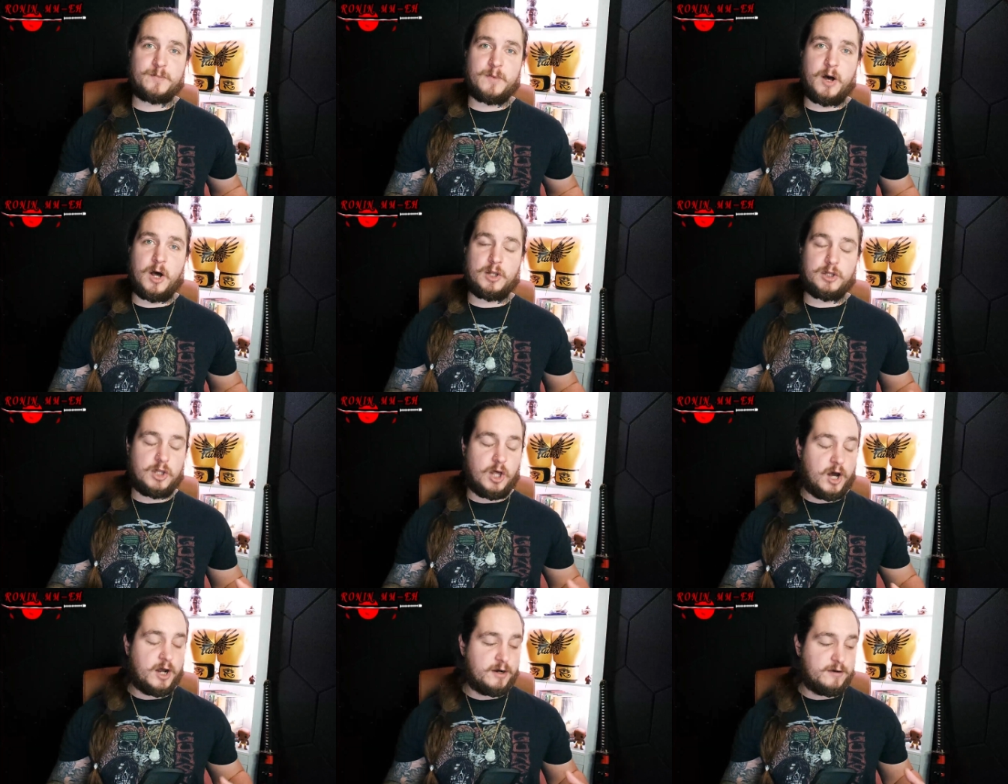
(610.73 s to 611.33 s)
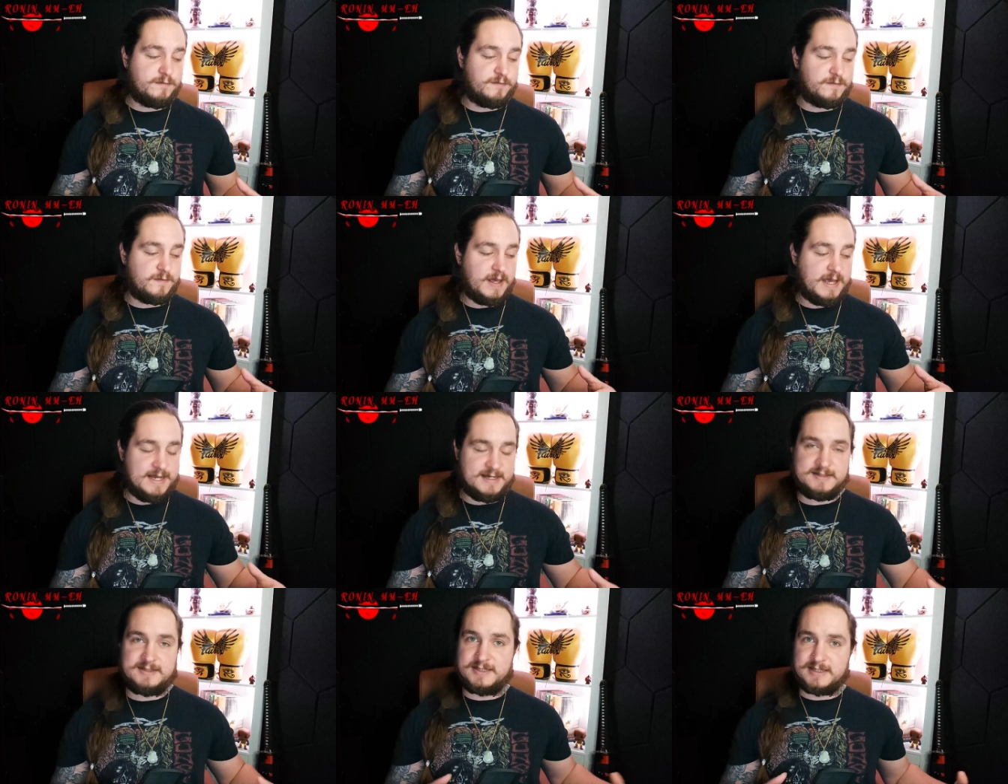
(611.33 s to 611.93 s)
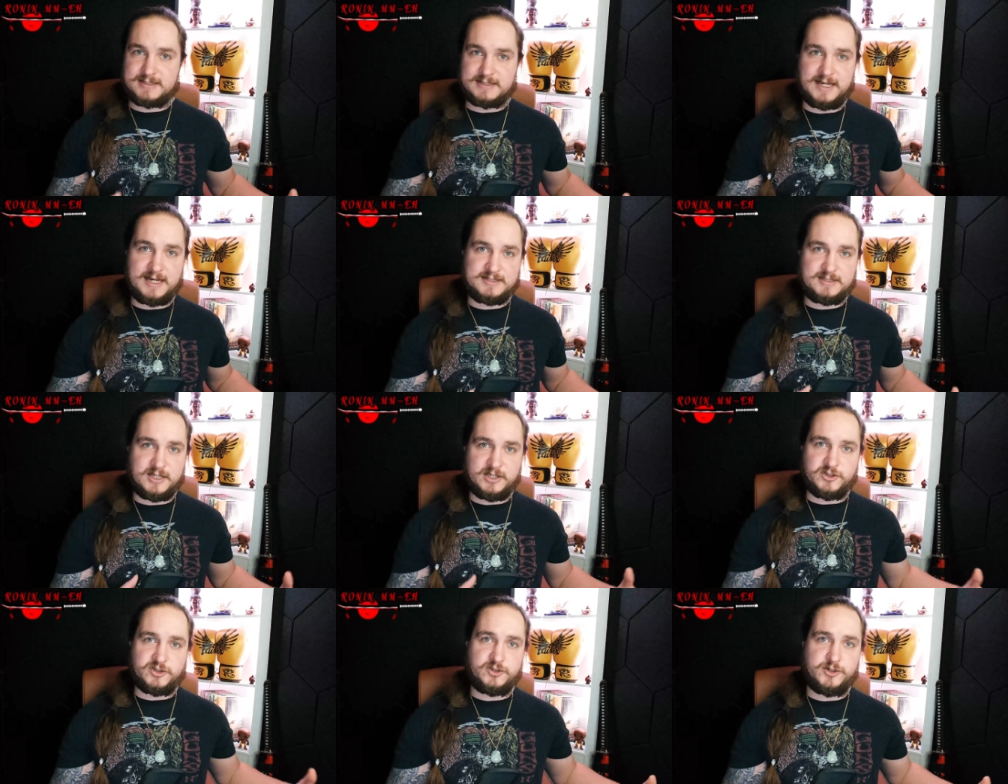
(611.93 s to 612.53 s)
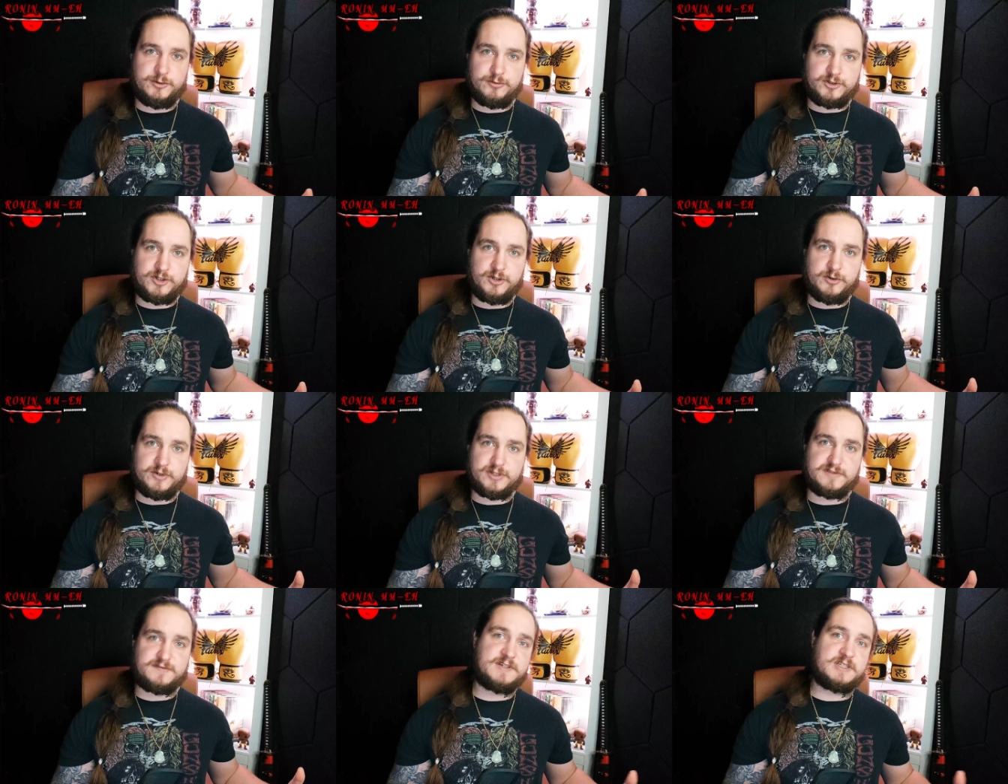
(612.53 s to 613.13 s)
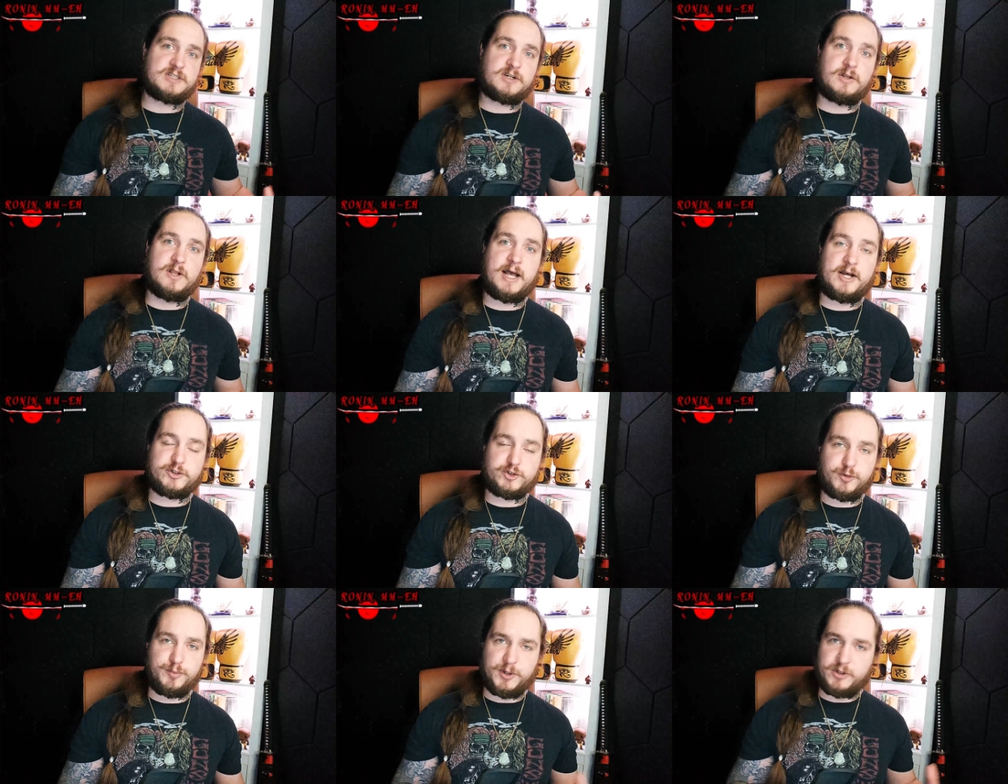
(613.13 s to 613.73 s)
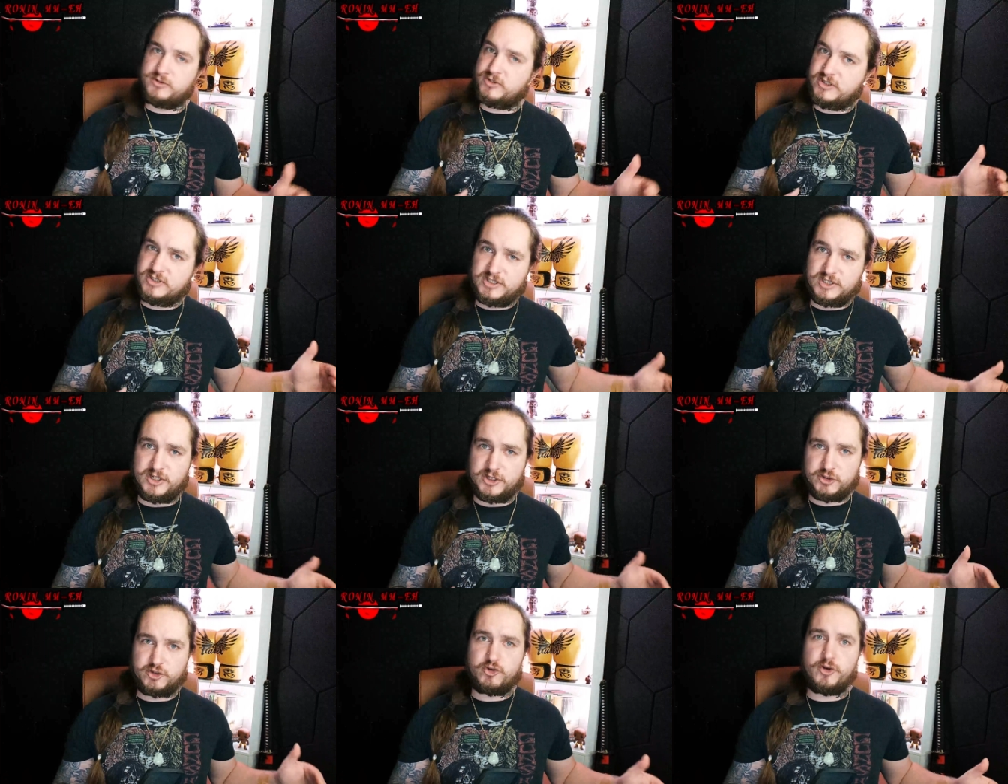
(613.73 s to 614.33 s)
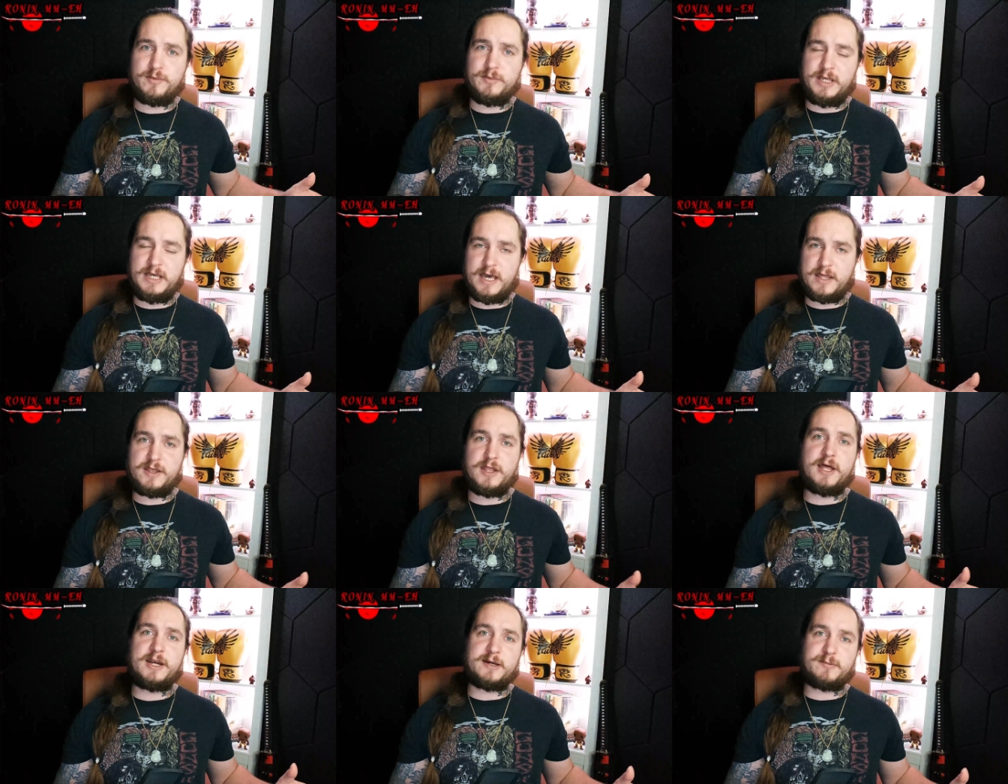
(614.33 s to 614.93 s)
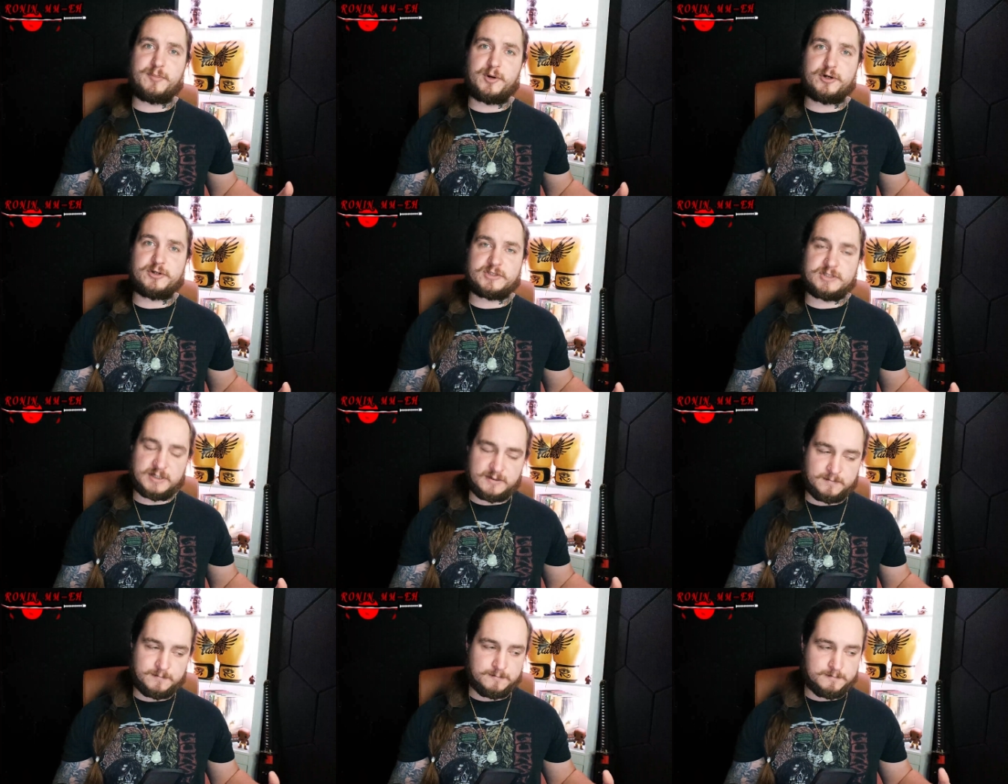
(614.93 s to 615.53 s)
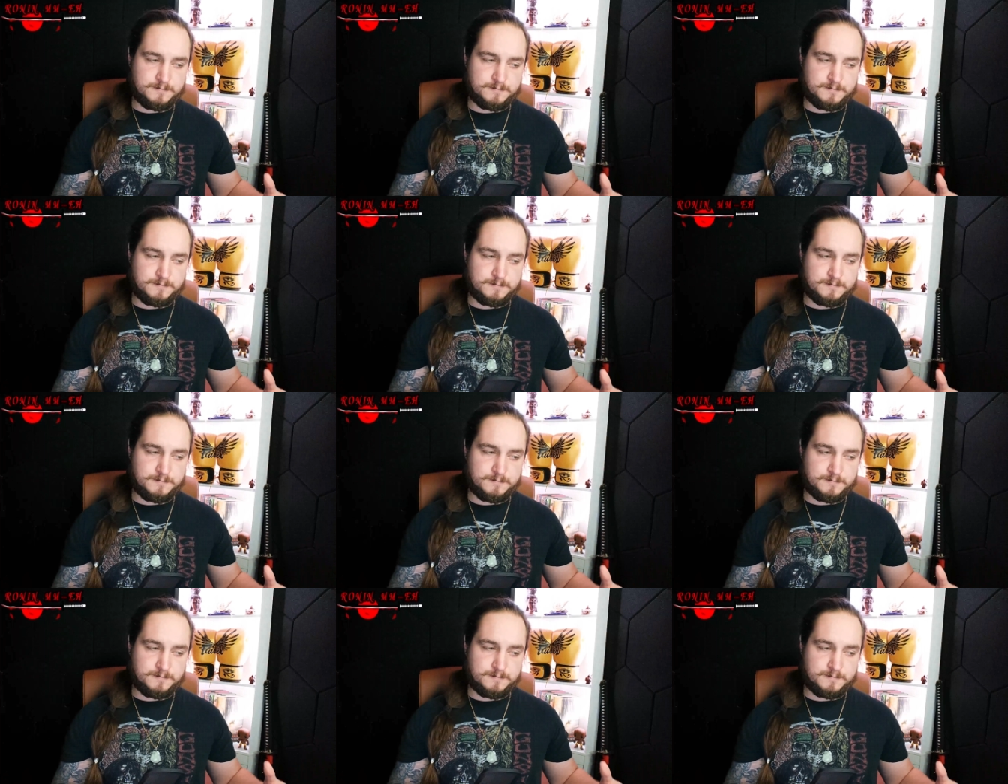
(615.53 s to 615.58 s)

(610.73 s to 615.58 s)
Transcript: a lot of his success is due to his physical attributes he's an extremely athletic person